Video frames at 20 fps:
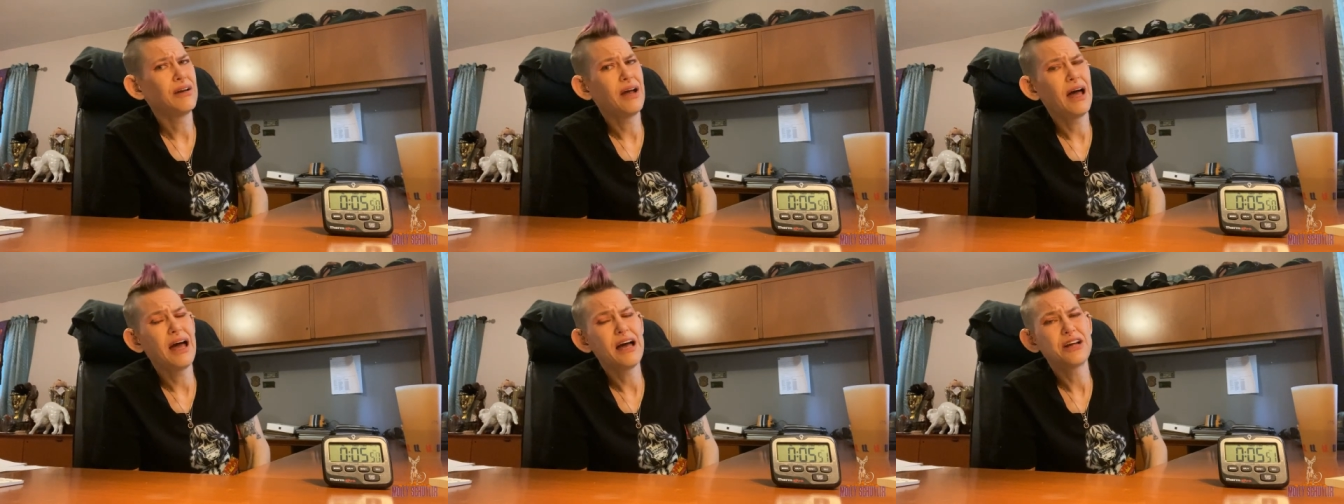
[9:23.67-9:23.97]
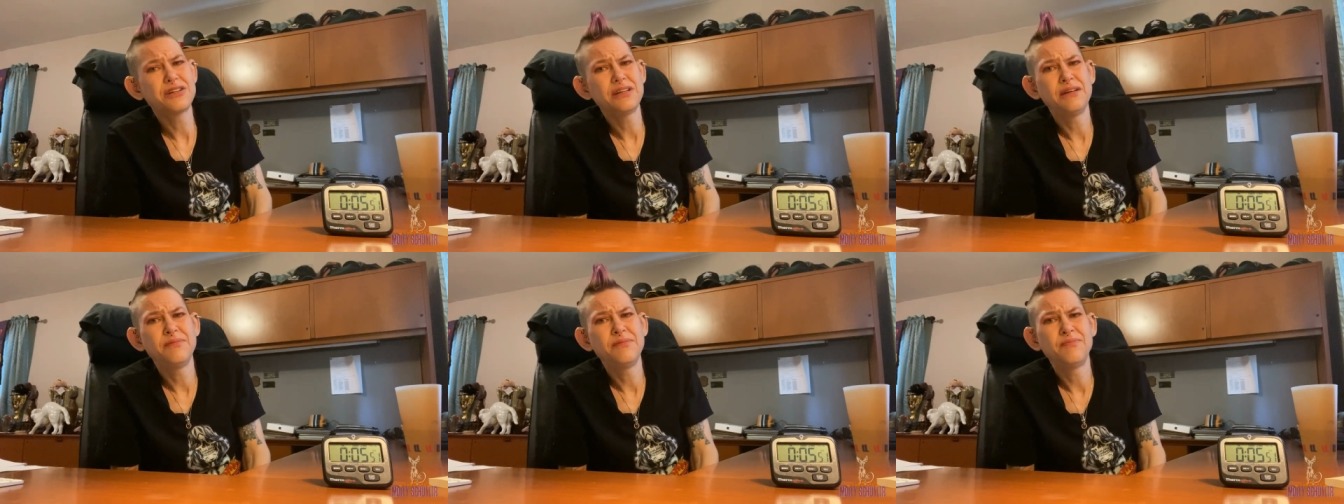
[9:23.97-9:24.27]
I could,
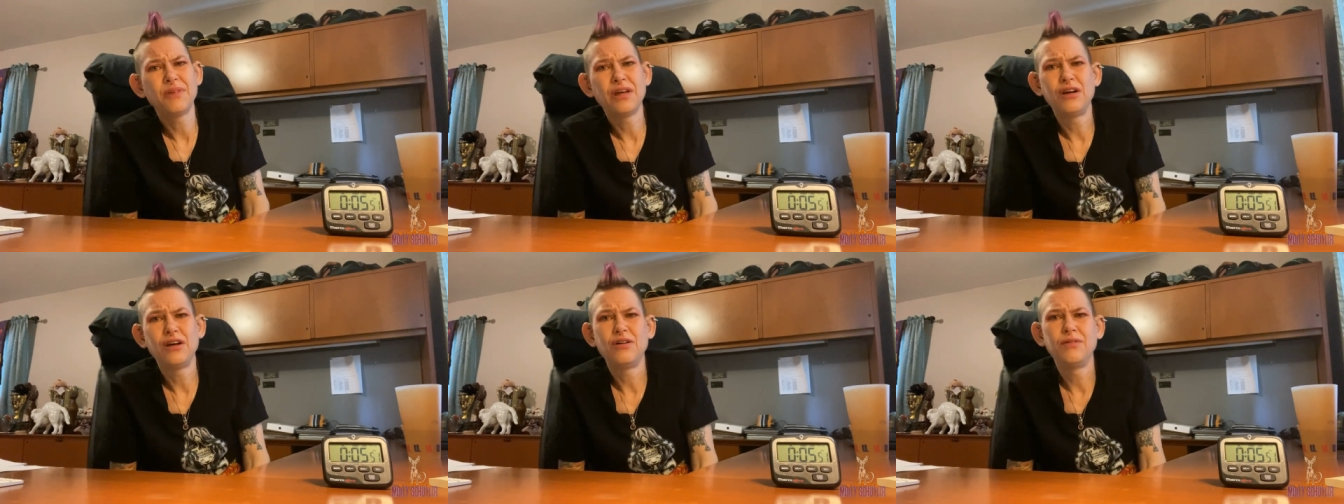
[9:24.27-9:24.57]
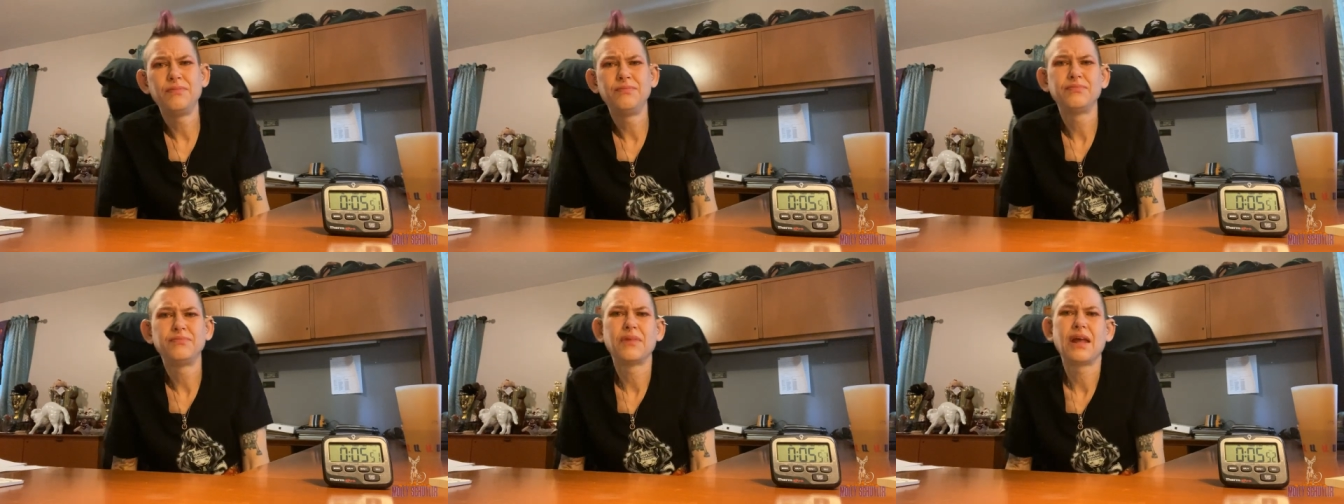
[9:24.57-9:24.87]
actually, you
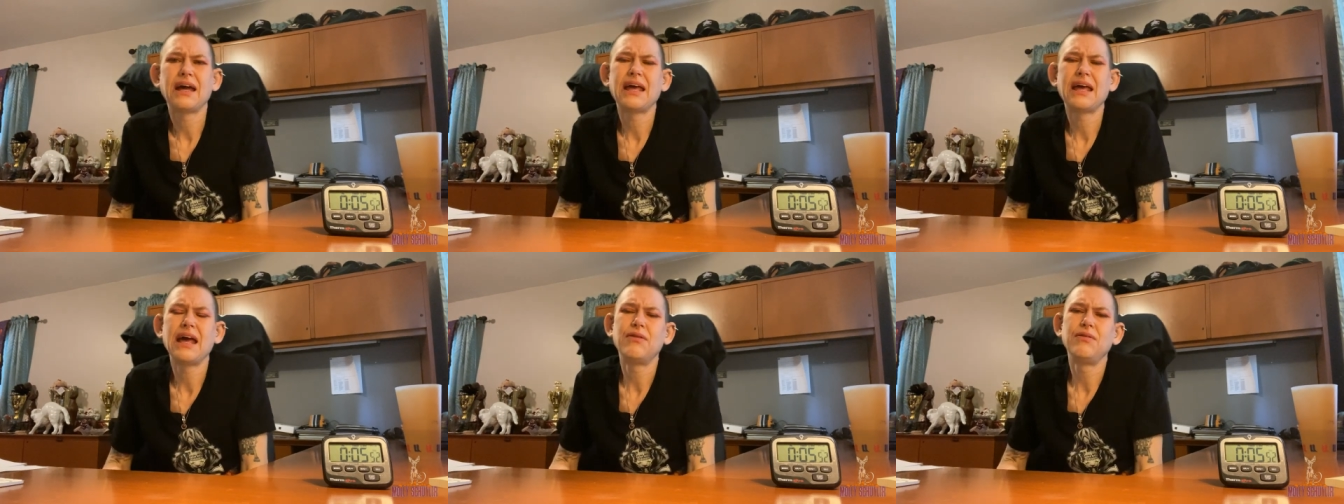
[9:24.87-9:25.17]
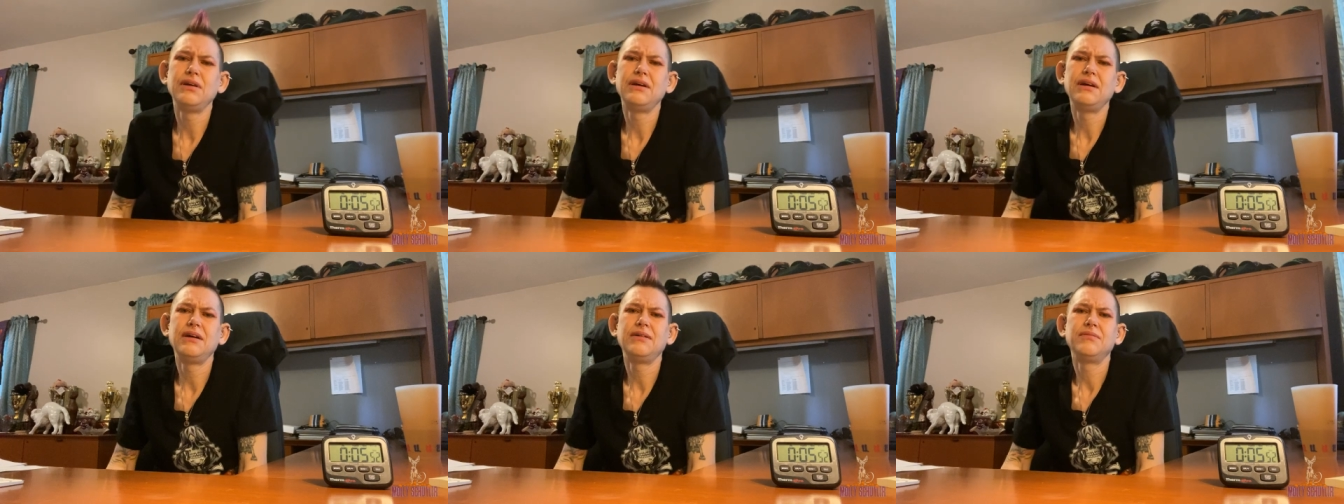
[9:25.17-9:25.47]
know, I
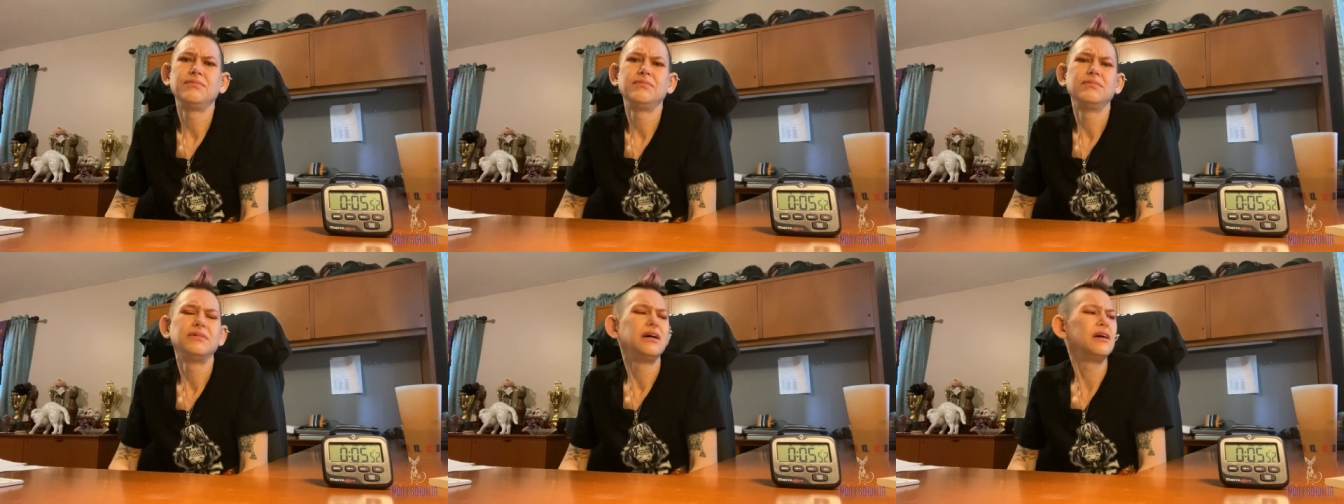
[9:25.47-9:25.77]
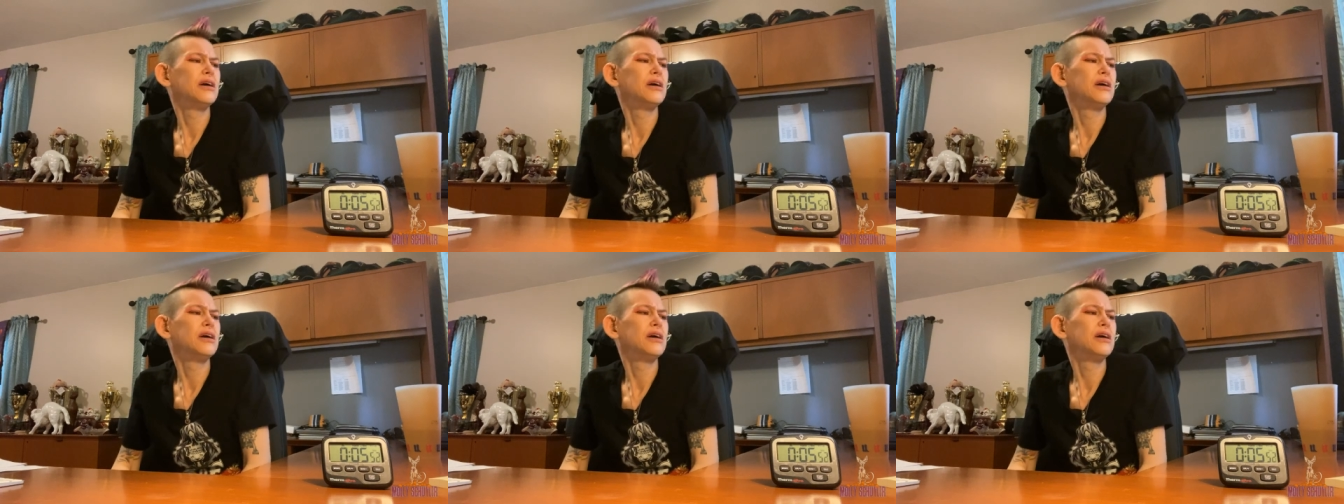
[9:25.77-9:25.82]
can't really